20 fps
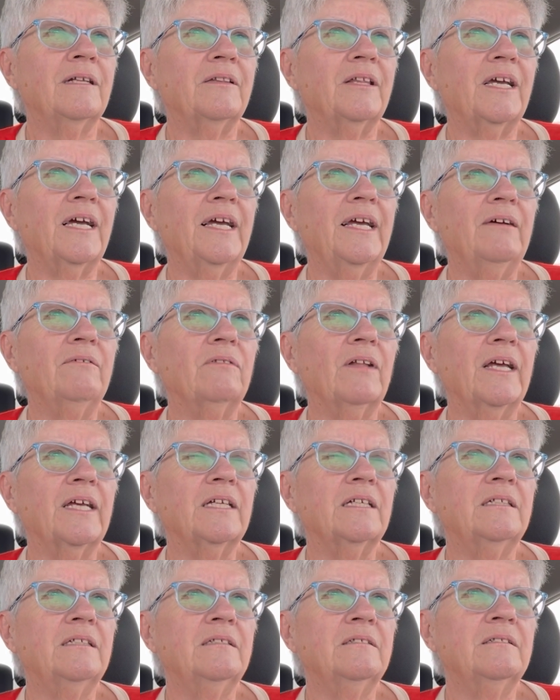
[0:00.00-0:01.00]
have
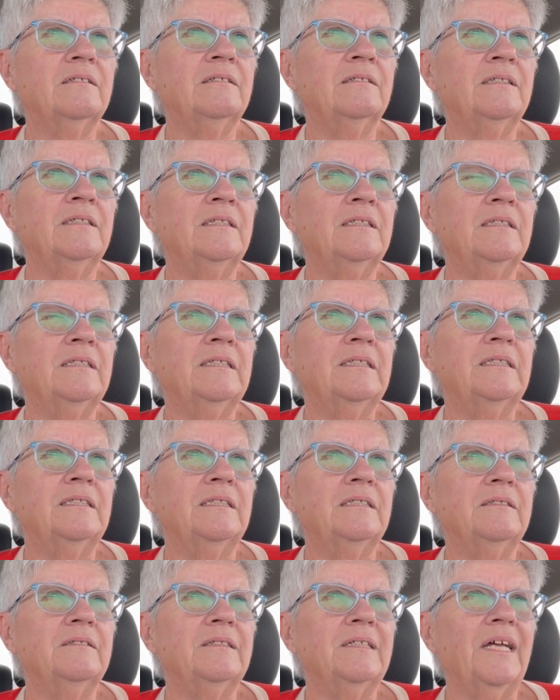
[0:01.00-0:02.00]
like
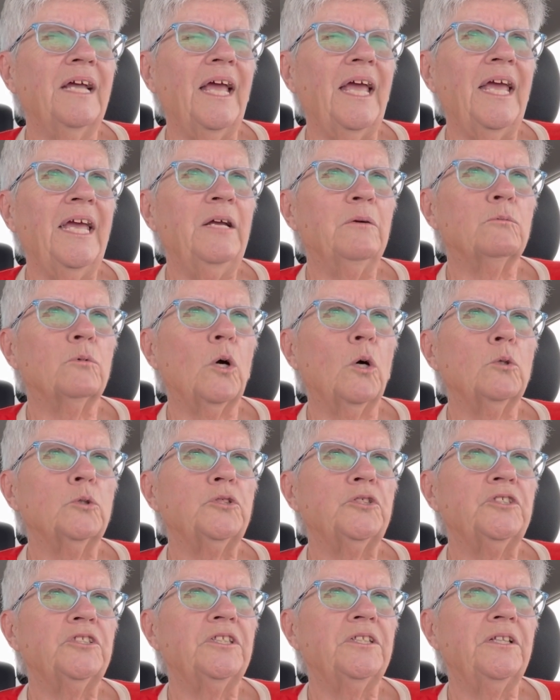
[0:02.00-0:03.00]
8
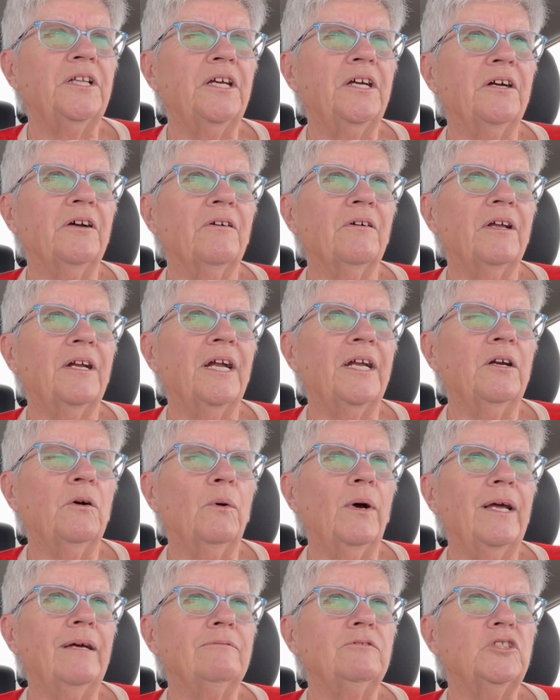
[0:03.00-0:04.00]
roasts in there, and I
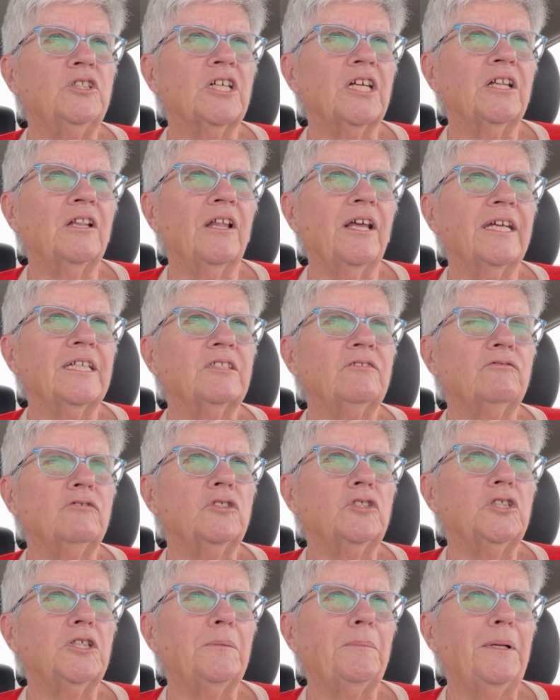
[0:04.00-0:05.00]
know I have chicken legs for
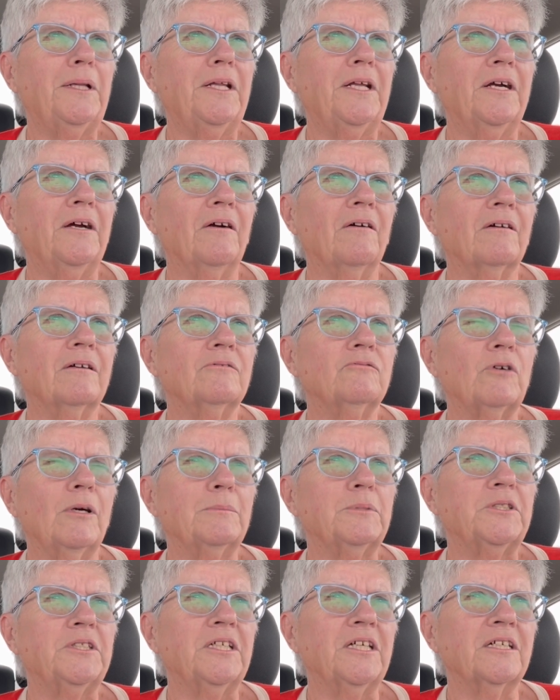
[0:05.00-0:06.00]
Jim in there,
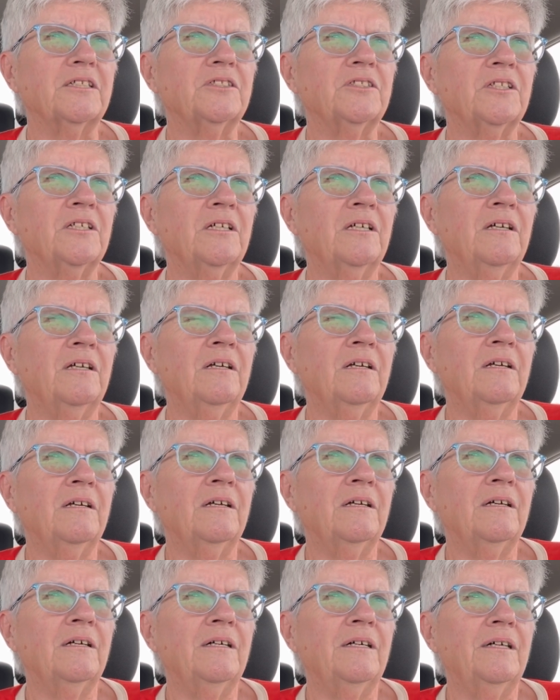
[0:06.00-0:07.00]
drumsticks.
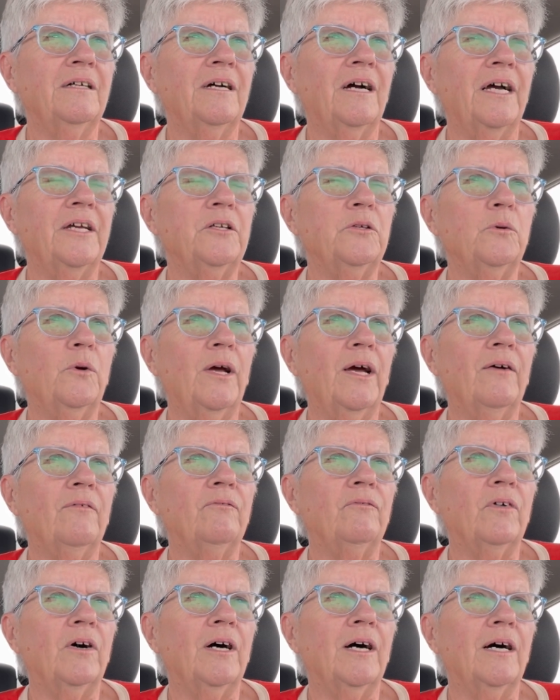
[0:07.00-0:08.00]
I do
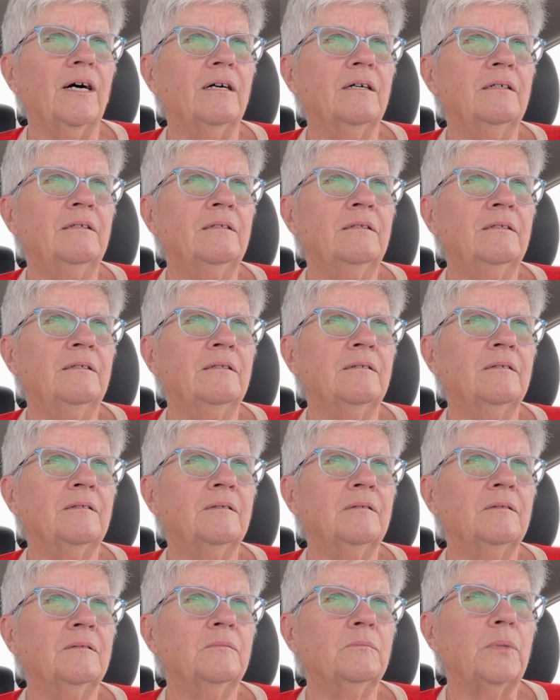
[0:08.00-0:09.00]
have
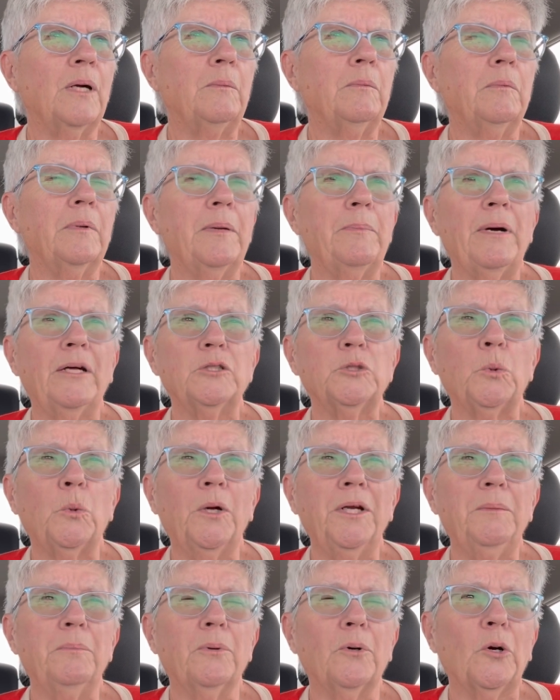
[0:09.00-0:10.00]
probably about
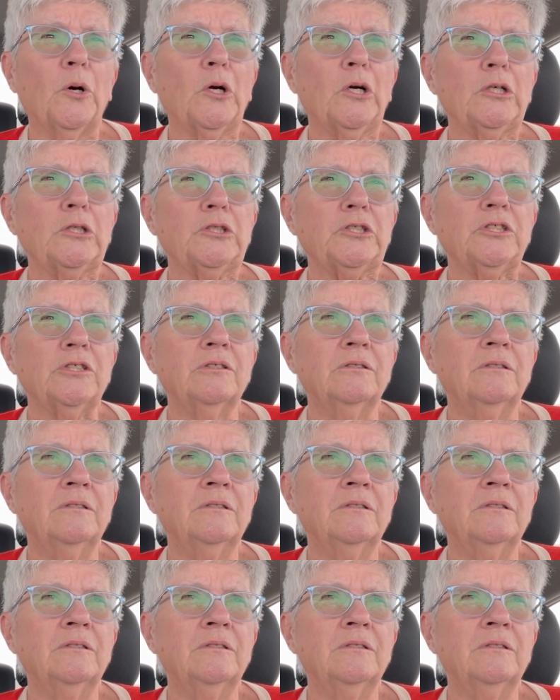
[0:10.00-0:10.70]
20 burgers.